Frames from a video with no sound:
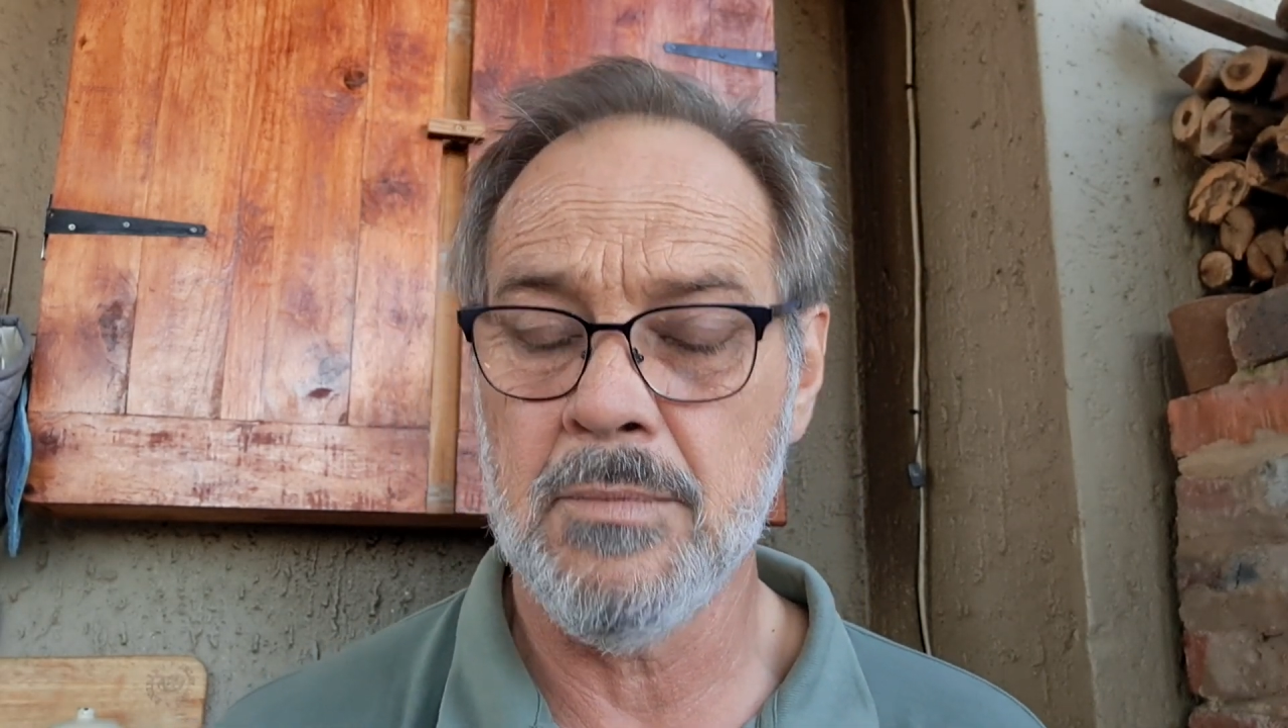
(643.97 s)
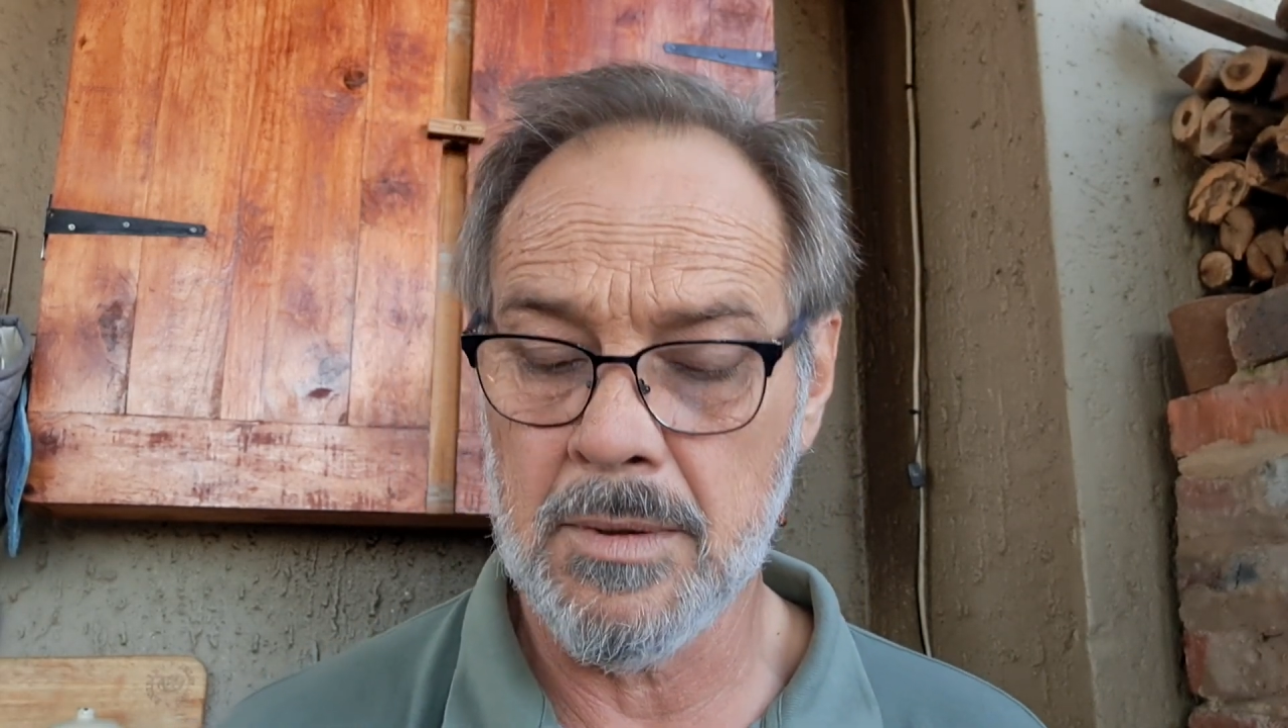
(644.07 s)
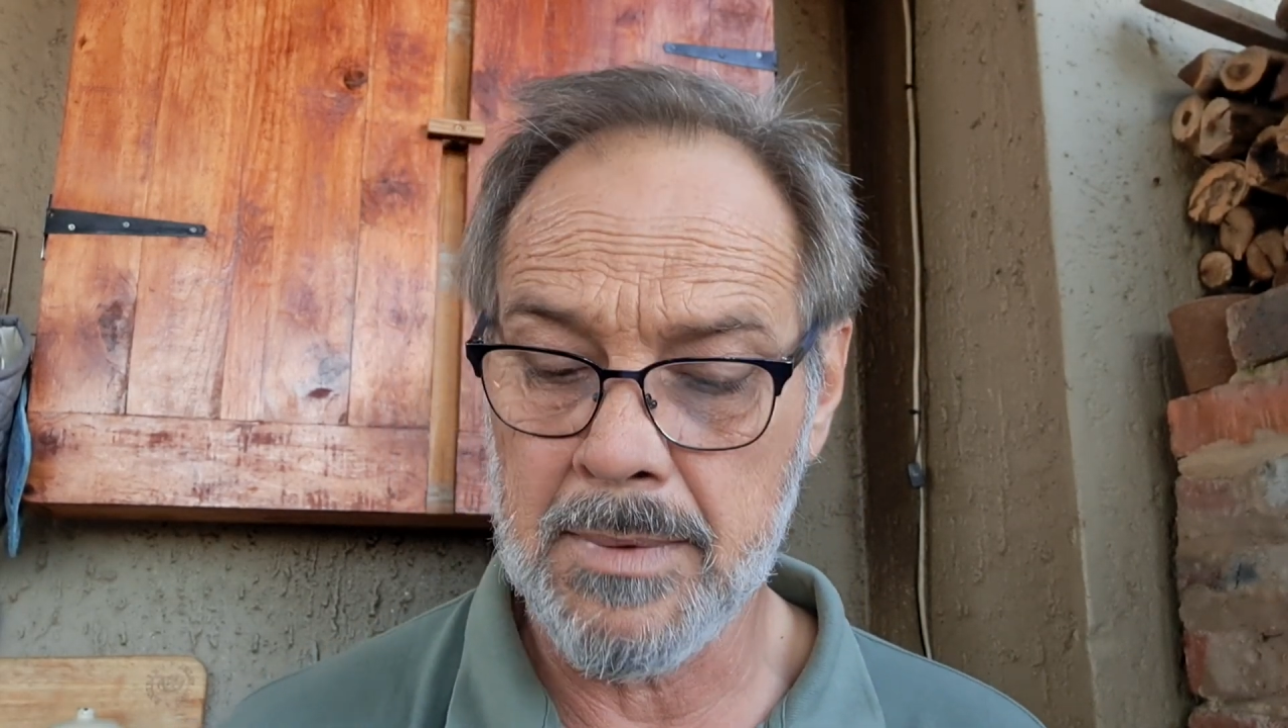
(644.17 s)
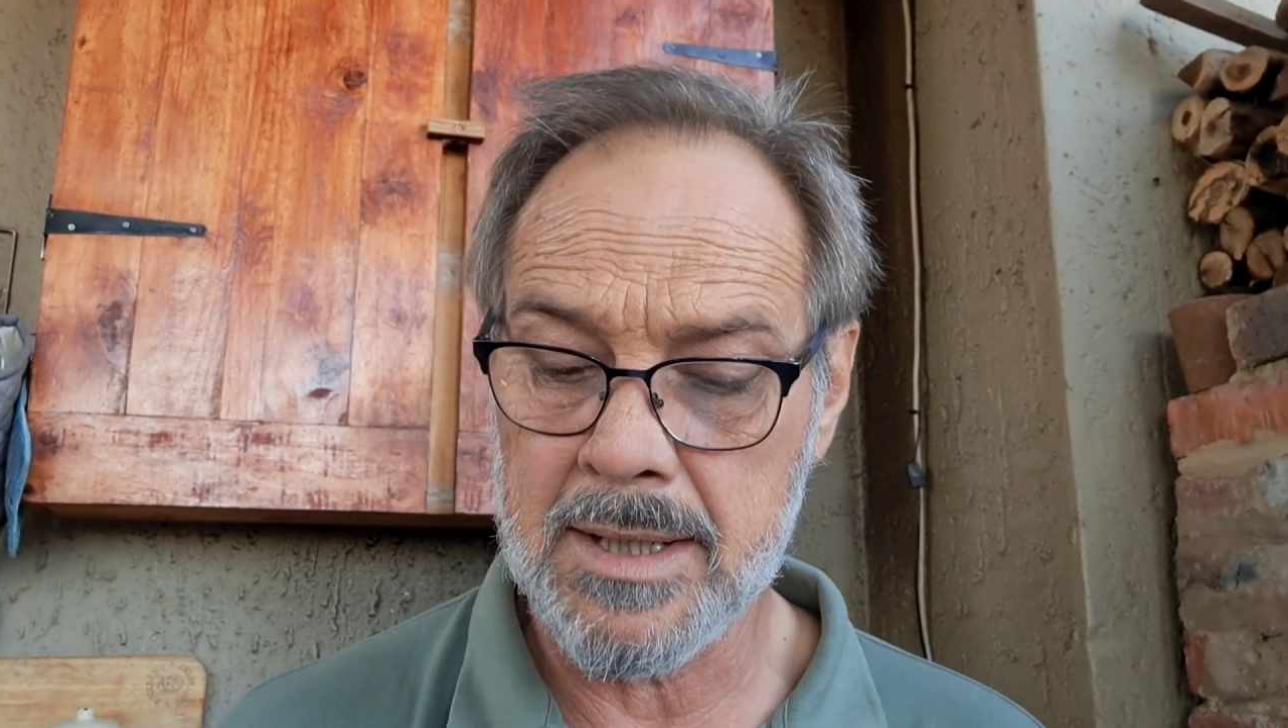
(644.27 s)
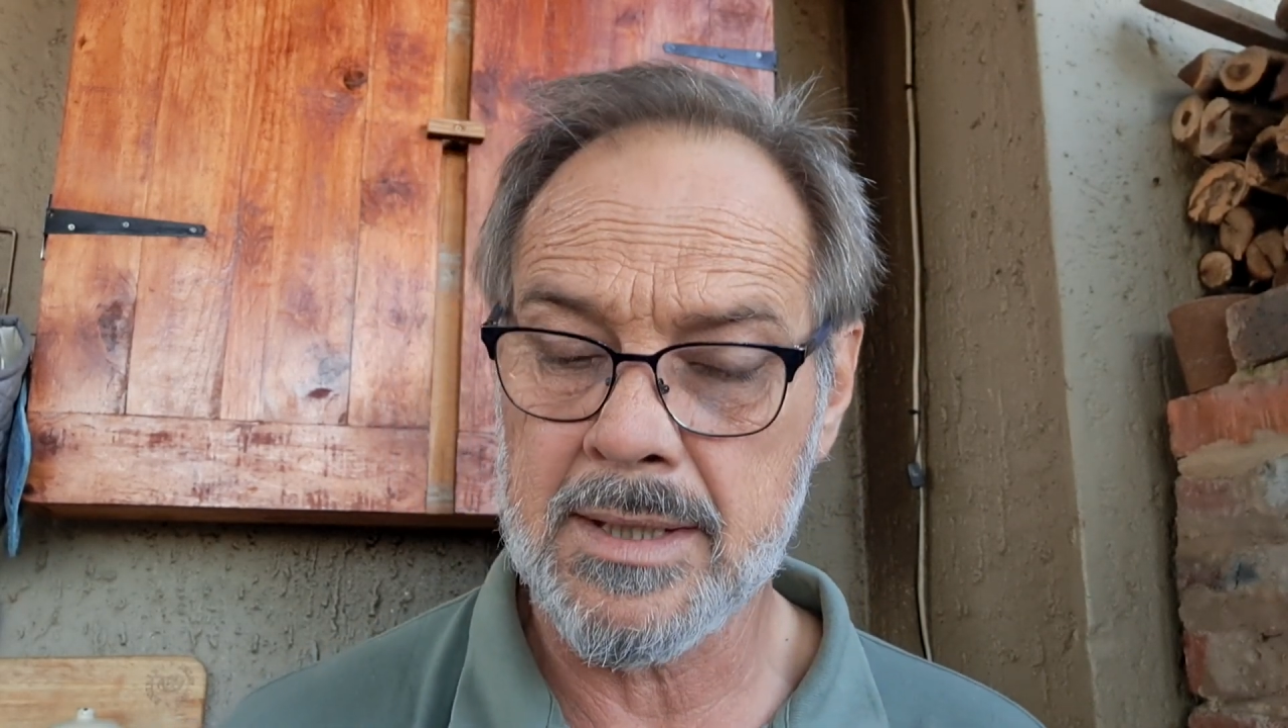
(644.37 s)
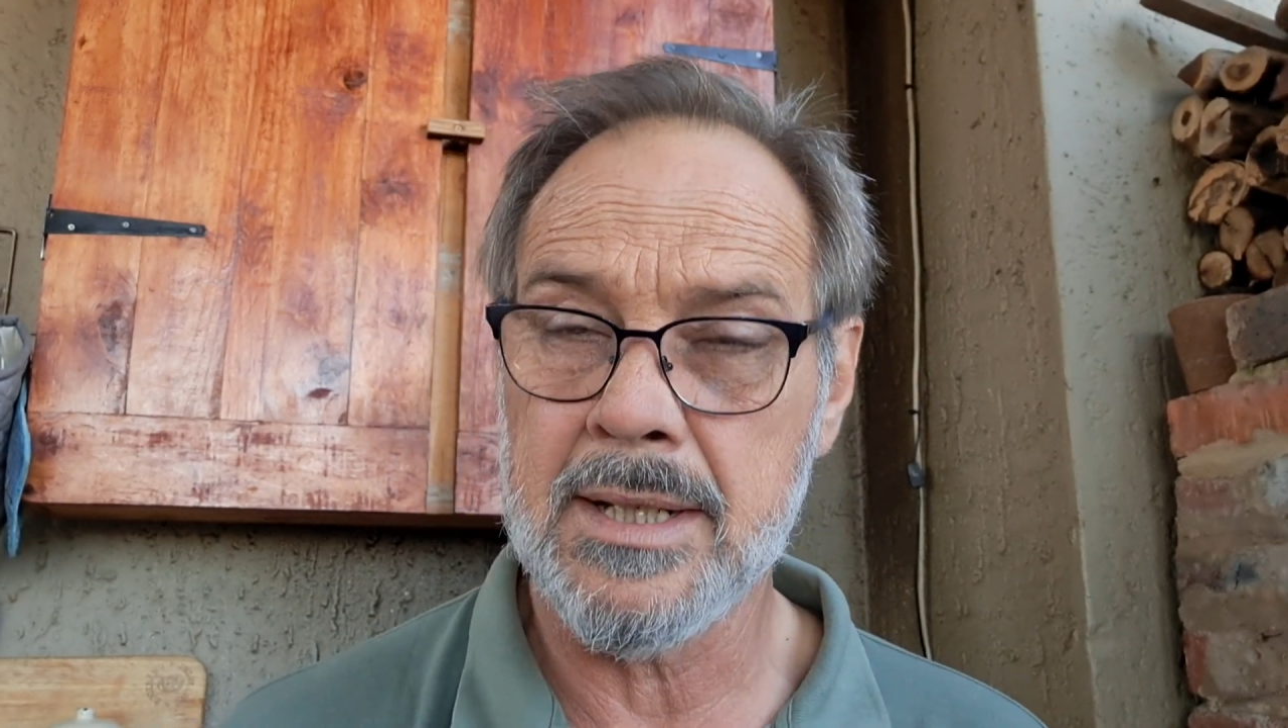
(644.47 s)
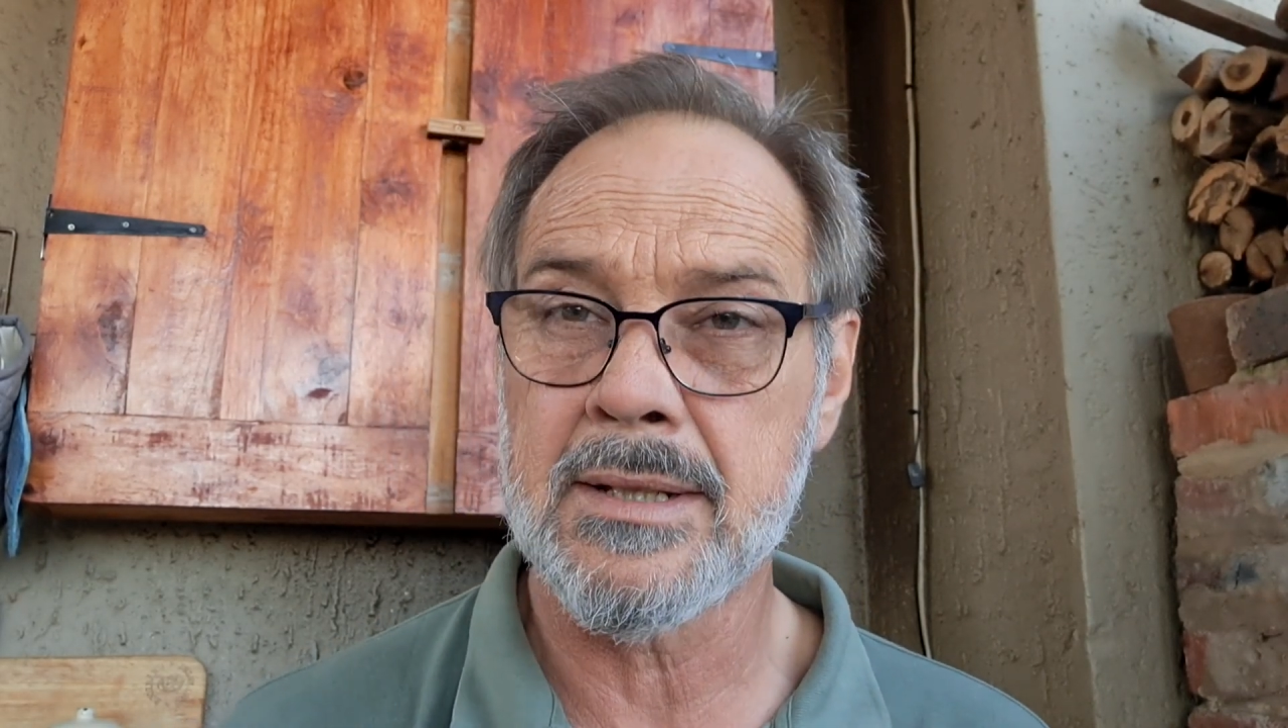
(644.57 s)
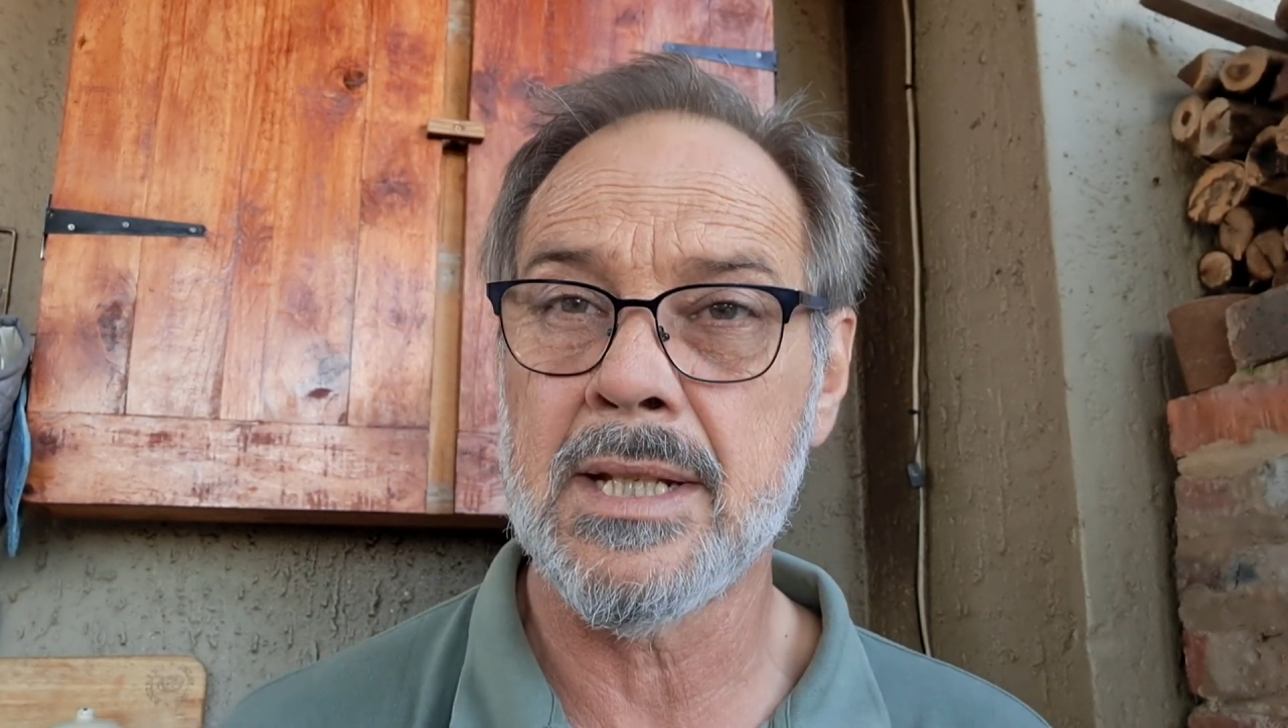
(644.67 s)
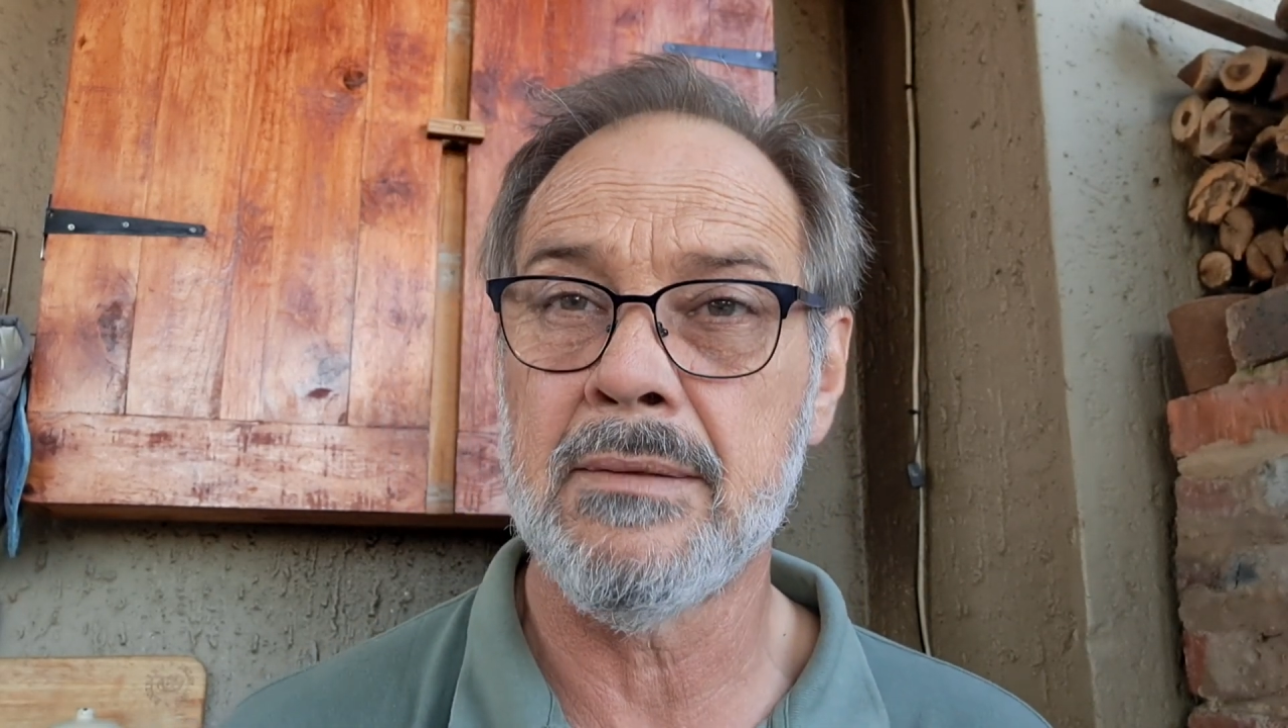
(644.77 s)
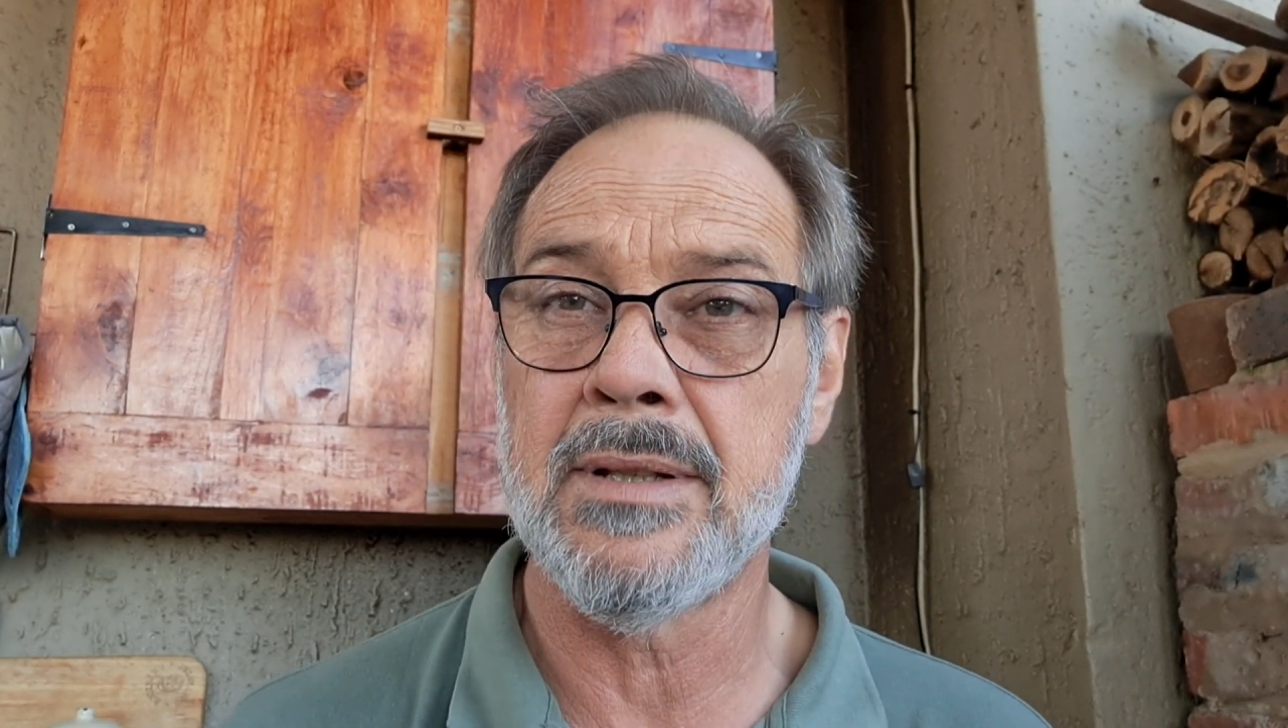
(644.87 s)
mostly
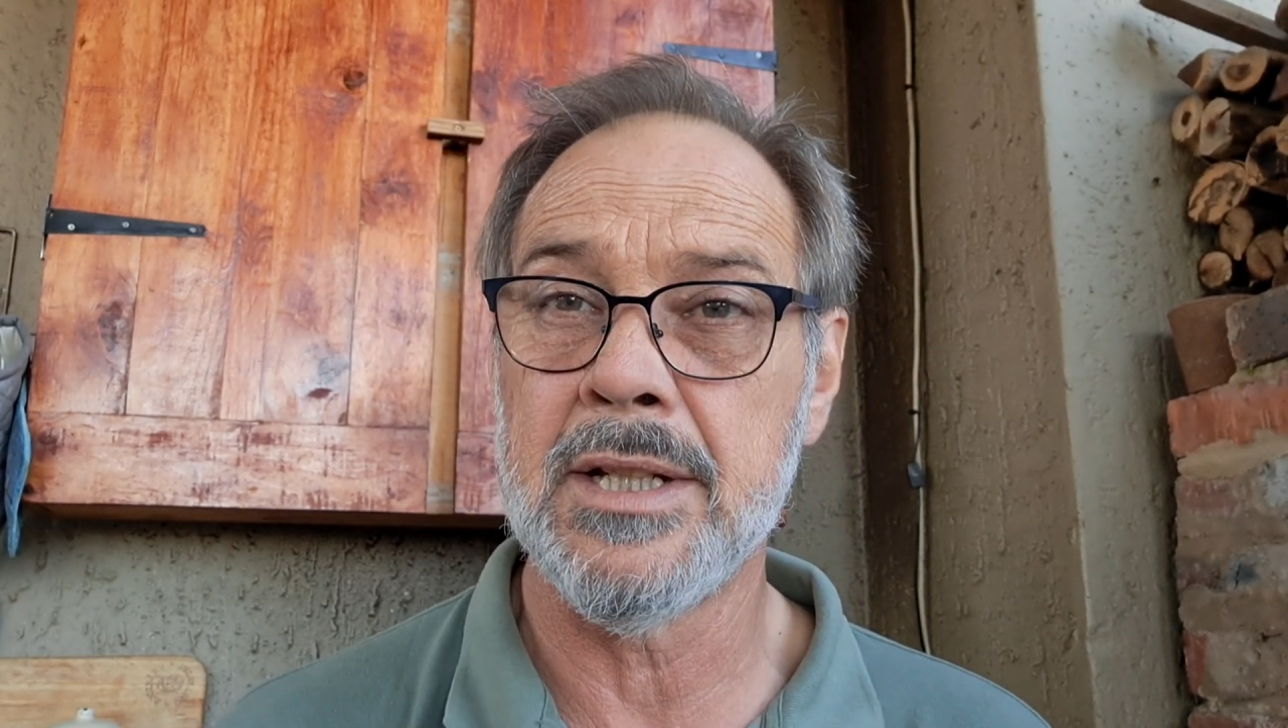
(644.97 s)
stuff